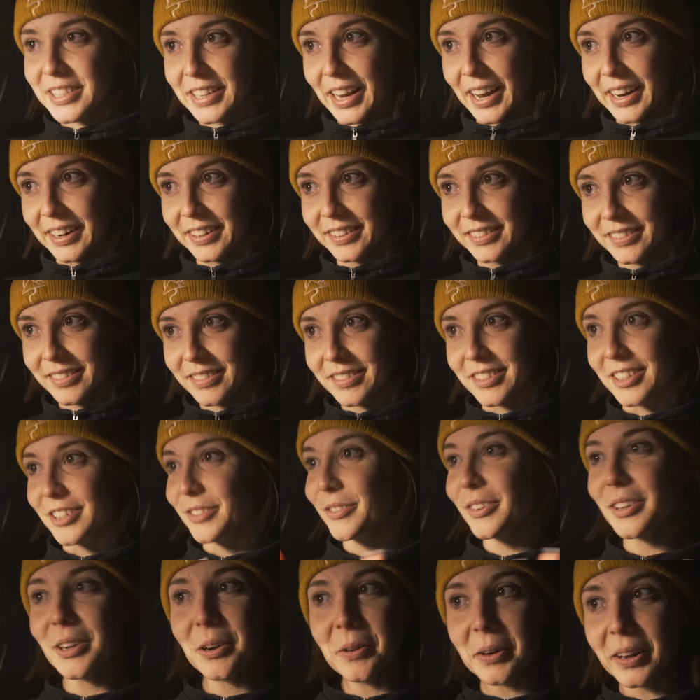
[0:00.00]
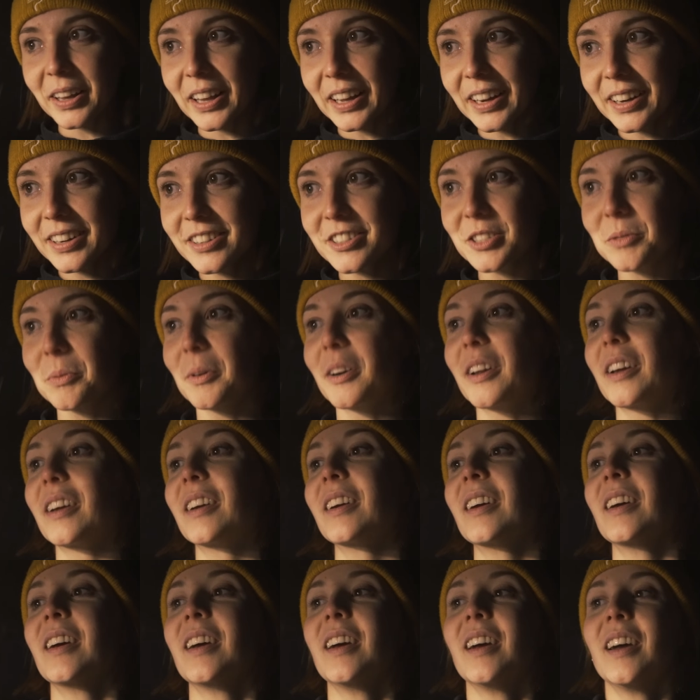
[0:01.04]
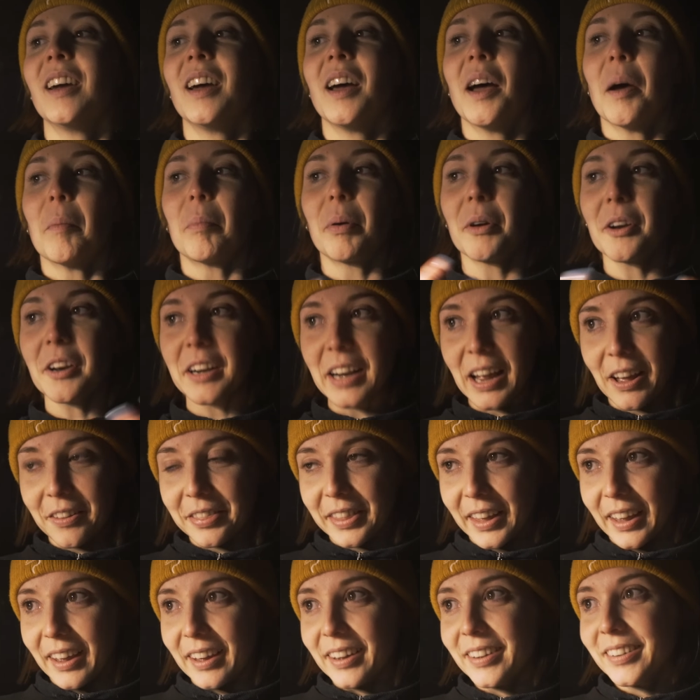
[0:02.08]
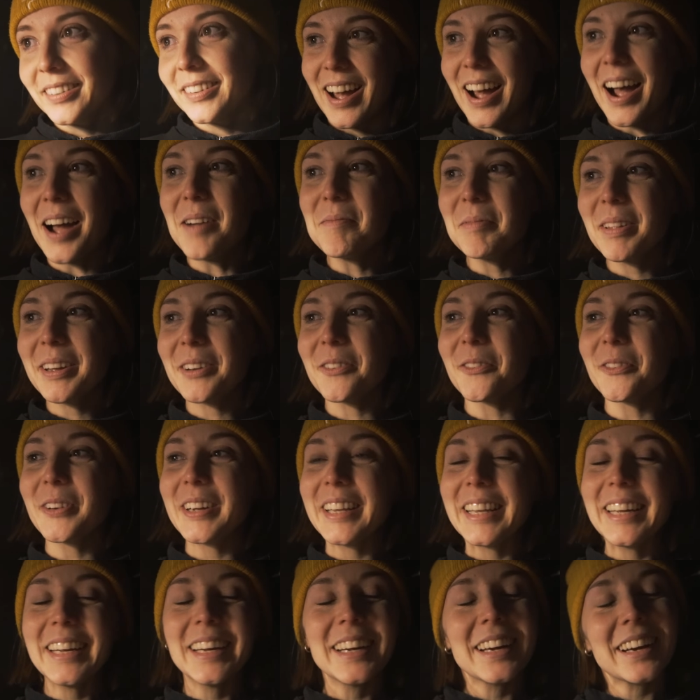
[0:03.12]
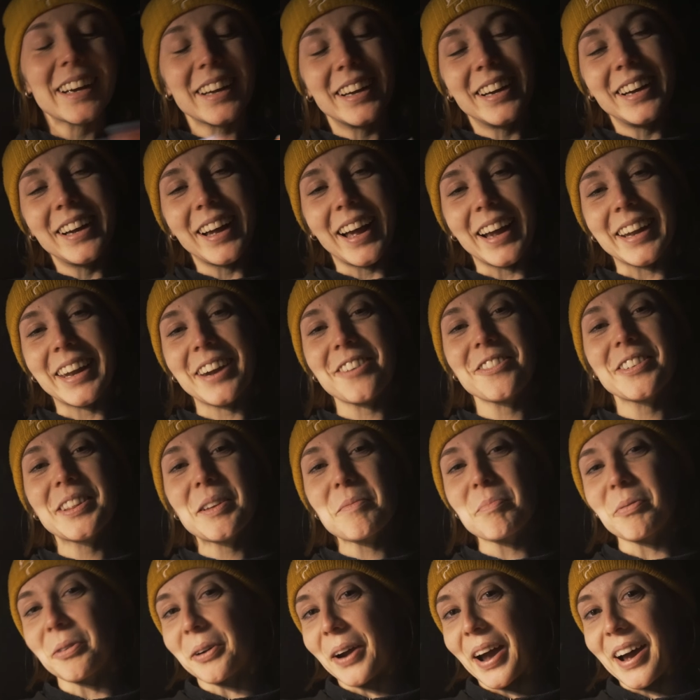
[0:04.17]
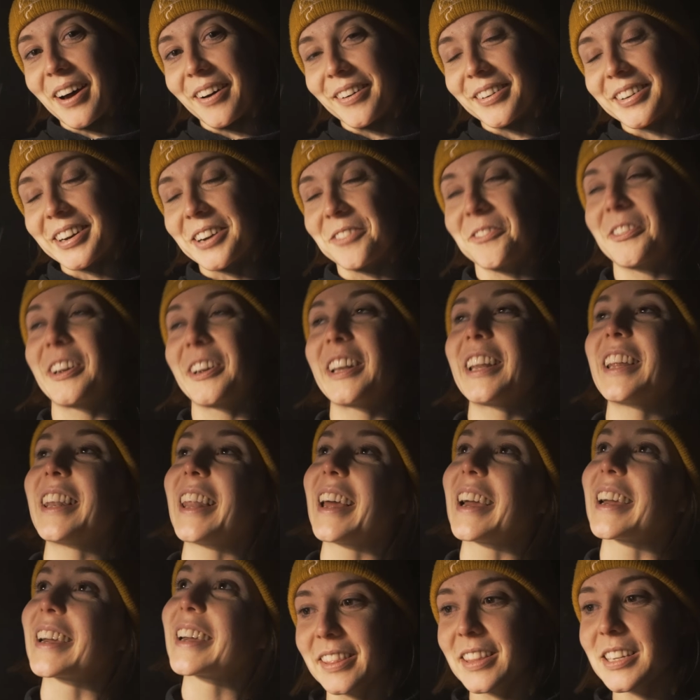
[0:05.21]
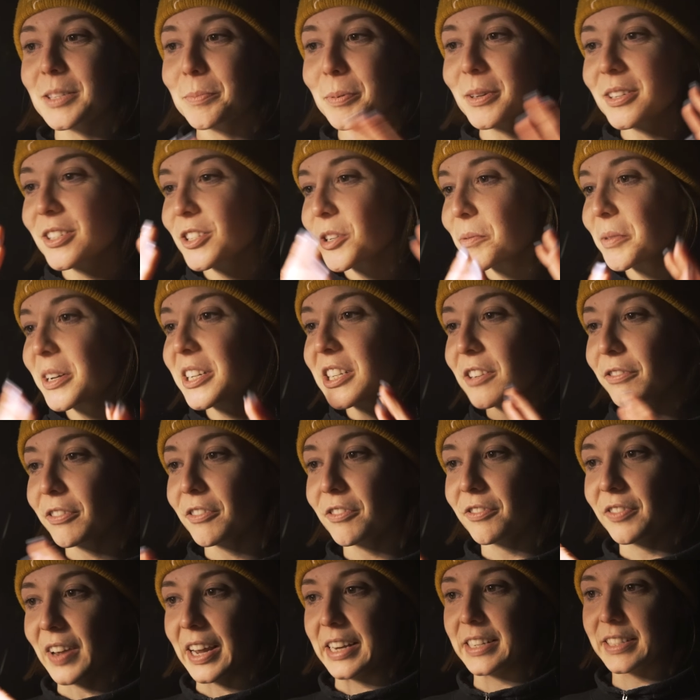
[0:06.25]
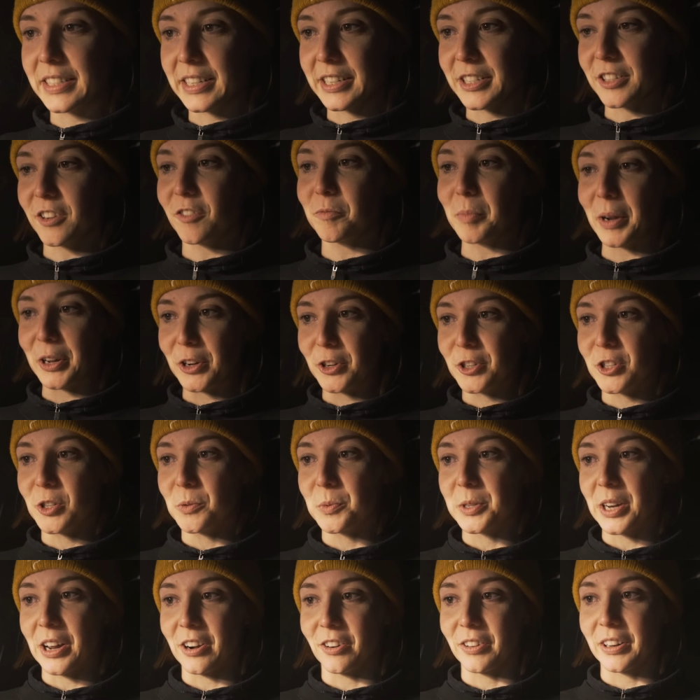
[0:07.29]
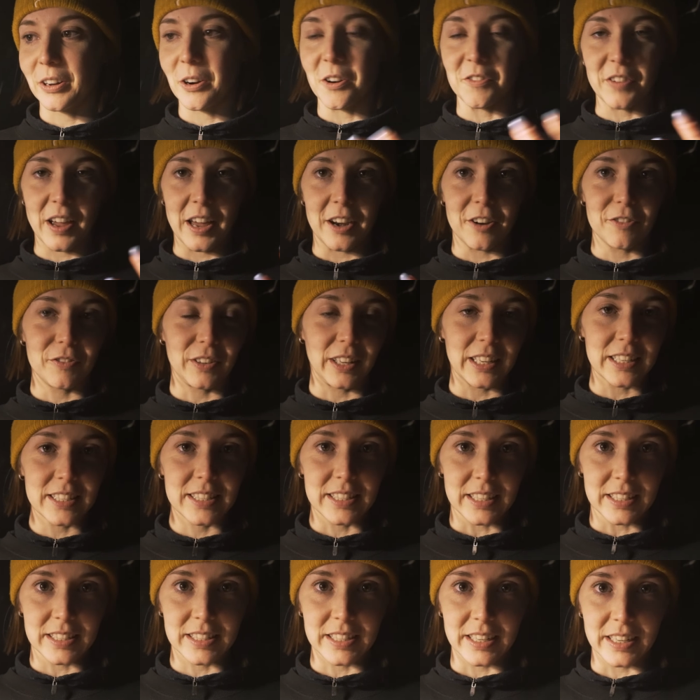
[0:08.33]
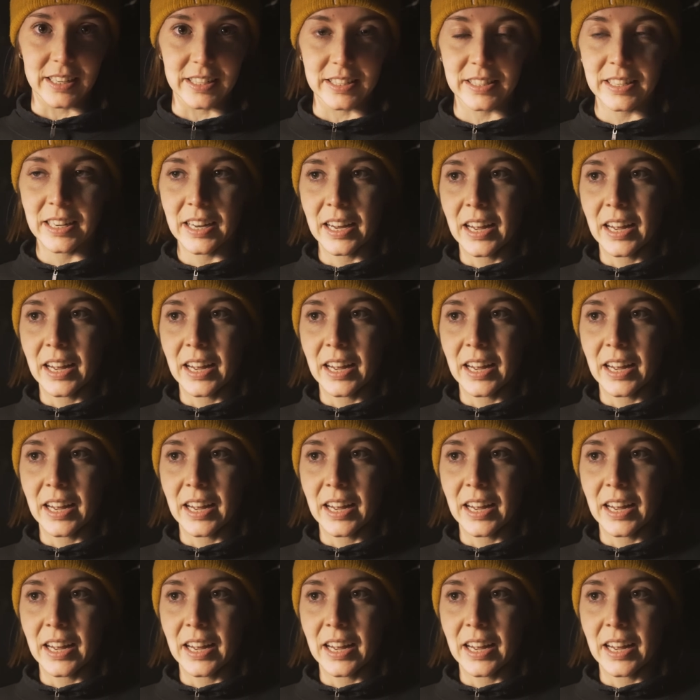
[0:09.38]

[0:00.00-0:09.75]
say, just really quickly, just want to put it out there. I'm like I get really proud and really like, there's been so many different phases of my YouTube channel now. I've had it for like 6 years.